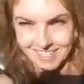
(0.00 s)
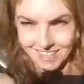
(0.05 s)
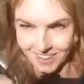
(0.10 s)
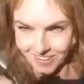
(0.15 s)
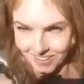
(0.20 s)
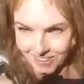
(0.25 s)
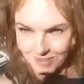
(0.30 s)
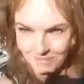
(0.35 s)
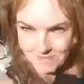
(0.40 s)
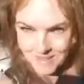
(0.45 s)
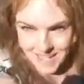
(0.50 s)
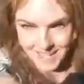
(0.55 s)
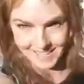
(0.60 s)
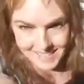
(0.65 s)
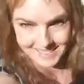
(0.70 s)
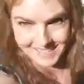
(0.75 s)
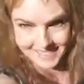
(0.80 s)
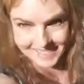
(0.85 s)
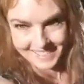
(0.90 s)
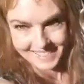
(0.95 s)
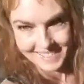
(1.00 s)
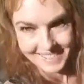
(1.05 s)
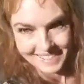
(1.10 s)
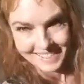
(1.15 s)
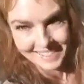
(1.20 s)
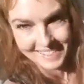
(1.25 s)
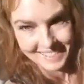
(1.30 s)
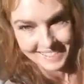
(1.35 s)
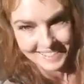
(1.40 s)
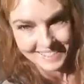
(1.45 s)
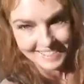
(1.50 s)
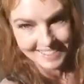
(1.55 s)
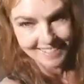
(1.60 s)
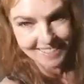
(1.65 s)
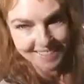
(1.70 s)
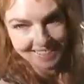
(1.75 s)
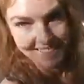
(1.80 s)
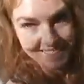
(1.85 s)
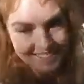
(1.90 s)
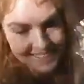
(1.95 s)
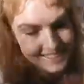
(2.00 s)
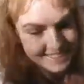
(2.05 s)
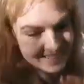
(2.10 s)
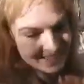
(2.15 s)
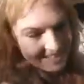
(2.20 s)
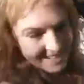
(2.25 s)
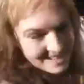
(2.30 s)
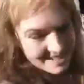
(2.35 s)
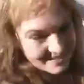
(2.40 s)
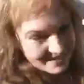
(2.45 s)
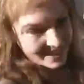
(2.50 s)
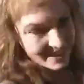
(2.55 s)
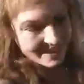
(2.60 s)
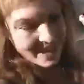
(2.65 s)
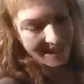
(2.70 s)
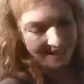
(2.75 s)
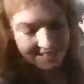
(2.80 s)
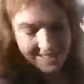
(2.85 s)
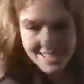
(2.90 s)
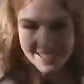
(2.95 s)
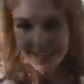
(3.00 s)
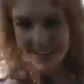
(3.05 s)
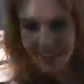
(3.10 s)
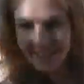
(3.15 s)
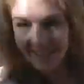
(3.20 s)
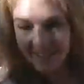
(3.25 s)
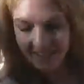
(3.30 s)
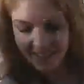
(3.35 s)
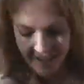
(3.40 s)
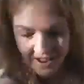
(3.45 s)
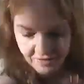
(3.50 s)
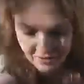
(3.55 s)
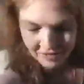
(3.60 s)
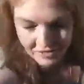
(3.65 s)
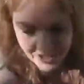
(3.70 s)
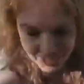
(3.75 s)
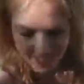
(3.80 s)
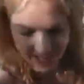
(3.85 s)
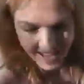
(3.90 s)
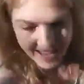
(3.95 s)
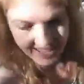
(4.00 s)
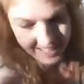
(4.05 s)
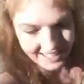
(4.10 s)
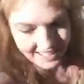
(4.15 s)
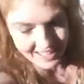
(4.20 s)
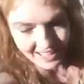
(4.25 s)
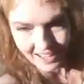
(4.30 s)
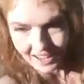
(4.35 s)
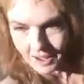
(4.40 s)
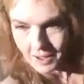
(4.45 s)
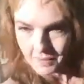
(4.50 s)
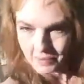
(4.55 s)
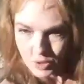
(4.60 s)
a total mess. But that's the day in the life of Janet.